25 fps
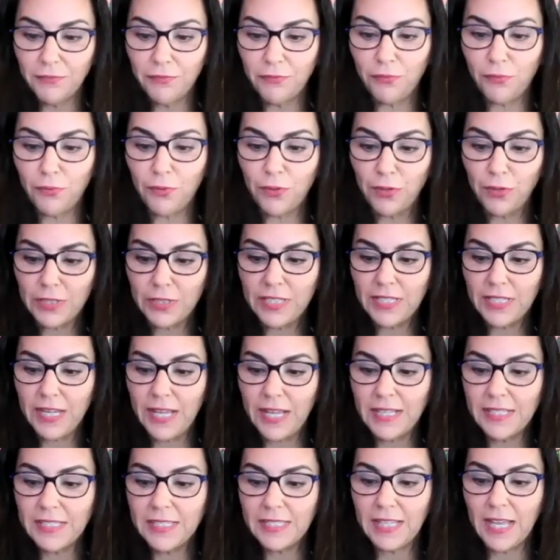for
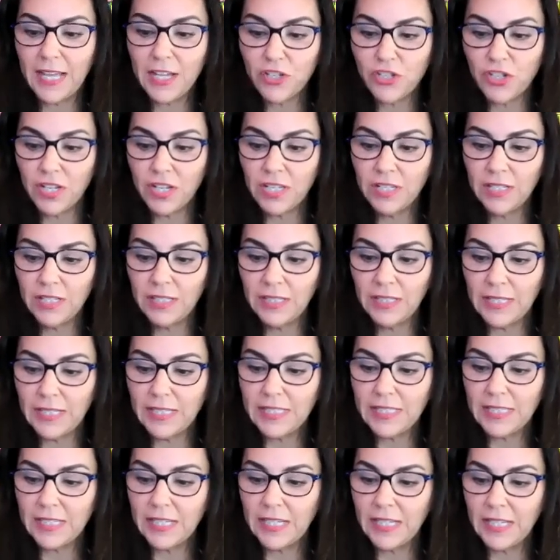today's session,
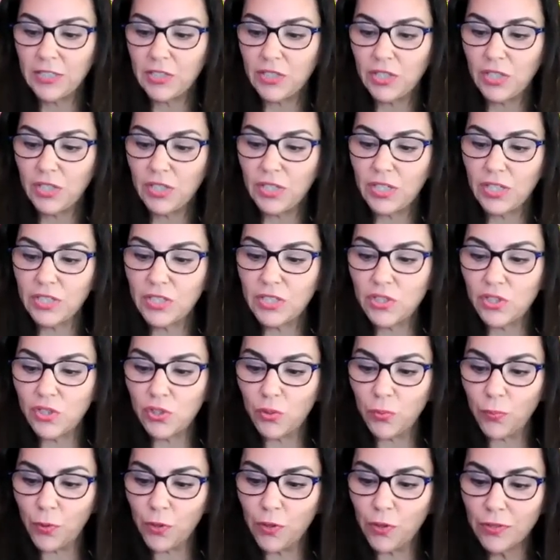Listening to
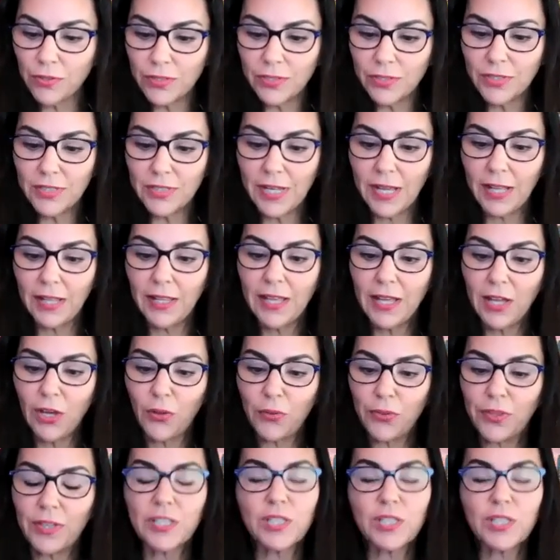Consumers Telehealth